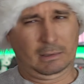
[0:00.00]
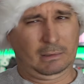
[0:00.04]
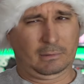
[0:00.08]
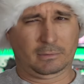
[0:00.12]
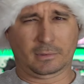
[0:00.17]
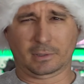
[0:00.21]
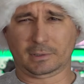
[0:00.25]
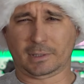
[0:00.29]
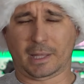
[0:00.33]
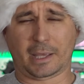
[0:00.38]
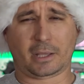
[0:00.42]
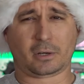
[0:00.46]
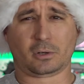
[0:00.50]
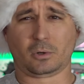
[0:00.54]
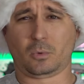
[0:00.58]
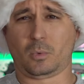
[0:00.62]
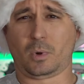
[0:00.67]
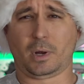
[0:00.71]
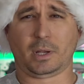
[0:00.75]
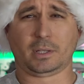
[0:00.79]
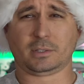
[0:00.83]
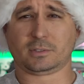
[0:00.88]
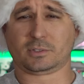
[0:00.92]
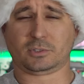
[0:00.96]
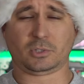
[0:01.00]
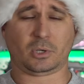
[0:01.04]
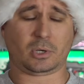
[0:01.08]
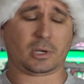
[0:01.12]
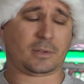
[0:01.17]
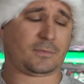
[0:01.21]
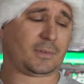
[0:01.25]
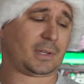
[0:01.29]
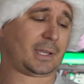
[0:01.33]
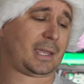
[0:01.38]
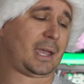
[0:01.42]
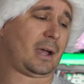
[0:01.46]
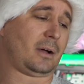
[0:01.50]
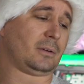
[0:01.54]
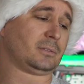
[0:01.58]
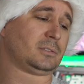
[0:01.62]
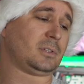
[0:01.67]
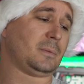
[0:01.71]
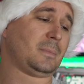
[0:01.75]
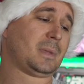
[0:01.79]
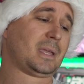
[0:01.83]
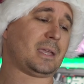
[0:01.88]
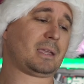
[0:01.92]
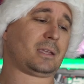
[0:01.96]
The later ones don't even count
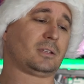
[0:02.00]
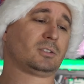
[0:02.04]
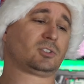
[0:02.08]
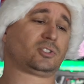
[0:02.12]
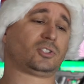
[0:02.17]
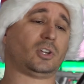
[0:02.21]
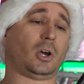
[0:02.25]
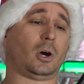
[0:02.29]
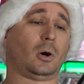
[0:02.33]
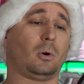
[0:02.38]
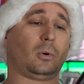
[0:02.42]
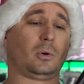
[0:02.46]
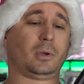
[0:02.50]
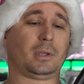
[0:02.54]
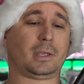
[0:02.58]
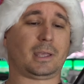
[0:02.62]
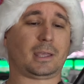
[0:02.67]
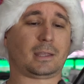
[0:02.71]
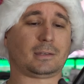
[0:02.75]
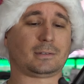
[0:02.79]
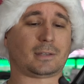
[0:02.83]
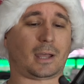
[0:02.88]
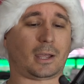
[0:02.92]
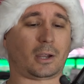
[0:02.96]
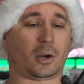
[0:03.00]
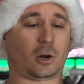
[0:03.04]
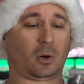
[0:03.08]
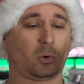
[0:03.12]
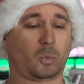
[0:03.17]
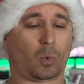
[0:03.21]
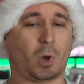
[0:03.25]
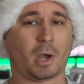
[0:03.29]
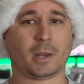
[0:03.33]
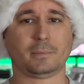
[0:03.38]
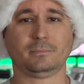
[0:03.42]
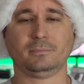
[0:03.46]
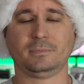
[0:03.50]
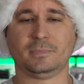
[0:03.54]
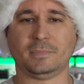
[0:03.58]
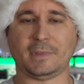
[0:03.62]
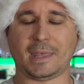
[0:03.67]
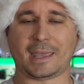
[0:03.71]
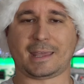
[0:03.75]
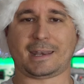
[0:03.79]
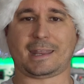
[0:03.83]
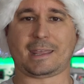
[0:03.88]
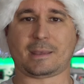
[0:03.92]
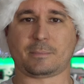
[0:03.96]
to me. So in Die Hard 1,
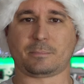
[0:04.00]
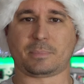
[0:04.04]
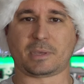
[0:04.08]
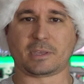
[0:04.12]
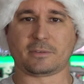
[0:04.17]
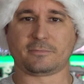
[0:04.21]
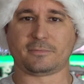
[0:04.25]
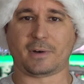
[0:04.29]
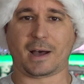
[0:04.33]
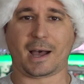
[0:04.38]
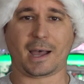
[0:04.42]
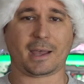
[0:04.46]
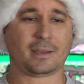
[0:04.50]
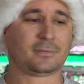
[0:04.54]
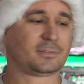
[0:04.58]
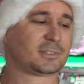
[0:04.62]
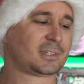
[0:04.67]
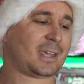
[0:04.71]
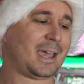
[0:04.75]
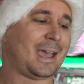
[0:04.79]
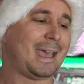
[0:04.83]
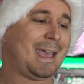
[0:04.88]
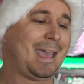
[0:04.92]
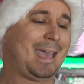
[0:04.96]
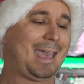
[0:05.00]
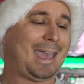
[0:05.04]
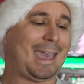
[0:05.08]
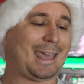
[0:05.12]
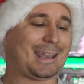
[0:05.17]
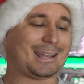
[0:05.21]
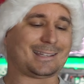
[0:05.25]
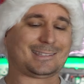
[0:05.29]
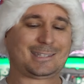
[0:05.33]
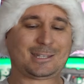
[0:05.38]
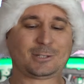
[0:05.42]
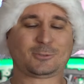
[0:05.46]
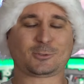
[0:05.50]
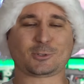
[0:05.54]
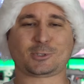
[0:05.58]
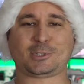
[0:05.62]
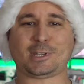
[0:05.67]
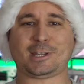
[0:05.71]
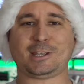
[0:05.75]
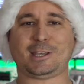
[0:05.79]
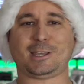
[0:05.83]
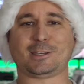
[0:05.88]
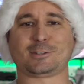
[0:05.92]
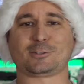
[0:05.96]
they had Mp5s, and it's
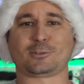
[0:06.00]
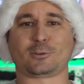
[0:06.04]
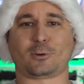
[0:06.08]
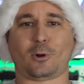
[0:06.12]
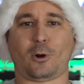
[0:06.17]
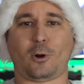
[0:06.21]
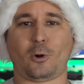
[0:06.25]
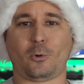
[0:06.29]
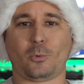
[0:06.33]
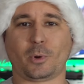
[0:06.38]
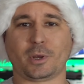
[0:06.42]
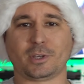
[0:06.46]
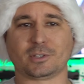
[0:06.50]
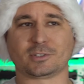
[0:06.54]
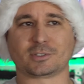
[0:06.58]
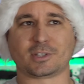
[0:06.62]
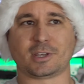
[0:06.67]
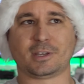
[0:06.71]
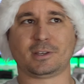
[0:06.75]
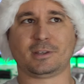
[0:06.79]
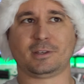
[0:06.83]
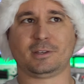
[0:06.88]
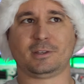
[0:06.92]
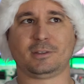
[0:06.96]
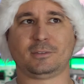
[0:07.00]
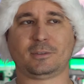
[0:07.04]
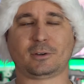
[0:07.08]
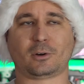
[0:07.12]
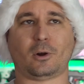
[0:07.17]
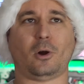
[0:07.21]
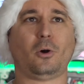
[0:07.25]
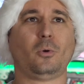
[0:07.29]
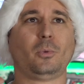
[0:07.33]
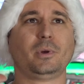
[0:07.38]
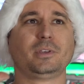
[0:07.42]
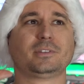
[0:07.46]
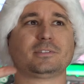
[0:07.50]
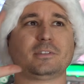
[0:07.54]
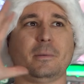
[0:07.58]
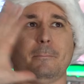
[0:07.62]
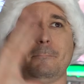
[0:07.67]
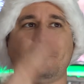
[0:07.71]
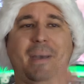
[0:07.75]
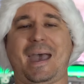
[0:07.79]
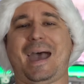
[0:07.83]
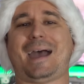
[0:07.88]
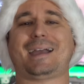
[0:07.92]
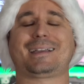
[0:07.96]
interesting because they're always the
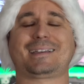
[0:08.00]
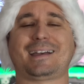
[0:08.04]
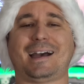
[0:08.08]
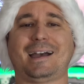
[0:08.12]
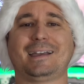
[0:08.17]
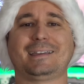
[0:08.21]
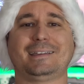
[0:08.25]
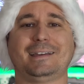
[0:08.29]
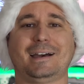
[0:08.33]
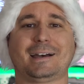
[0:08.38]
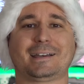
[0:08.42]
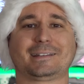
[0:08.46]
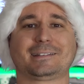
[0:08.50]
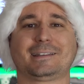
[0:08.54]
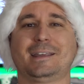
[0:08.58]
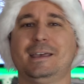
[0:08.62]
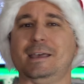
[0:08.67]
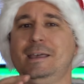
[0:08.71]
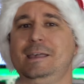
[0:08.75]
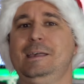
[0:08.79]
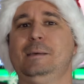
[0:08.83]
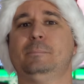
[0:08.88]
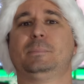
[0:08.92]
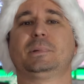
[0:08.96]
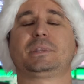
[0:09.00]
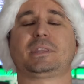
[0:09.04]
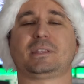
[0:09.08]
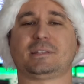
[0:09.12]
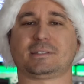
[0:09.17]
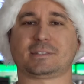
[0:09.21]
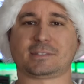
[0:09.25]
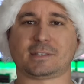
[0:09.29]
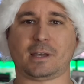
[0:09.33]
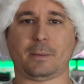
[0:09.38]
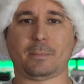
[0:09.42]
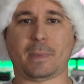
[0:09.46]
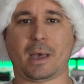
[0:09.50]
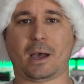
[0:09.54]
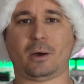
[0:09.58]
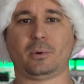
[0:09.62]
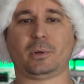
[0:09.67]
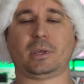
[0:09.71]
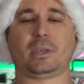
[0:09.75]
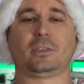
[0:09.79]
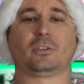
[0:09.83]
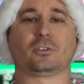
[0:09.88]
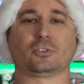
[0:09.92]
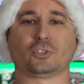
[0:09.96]
bad guy gun, but then somehow
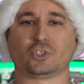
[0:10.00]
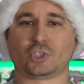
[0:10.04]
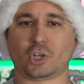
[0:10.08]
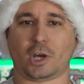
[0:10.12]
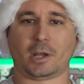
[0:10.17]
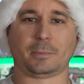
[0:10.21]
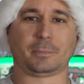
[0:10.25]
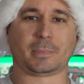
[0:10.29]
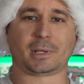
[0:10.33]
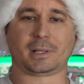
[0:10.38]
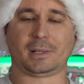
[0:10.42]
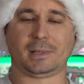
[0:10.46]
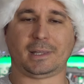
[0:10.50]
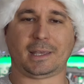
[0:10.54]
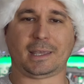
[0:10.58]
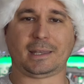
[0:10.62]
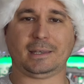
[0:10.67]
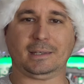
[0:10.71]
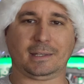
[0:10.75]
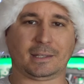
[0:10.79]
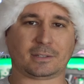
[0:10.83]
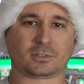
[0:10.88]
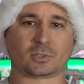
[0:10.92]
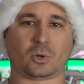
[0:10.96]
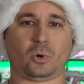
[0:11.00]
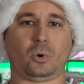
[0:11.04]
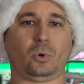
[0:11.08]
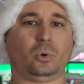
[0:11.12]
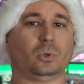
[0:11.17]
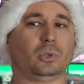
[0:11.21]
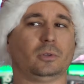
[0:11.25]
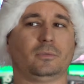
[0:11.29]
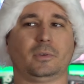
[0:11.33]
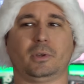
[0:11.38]
either John McClane gets a hold of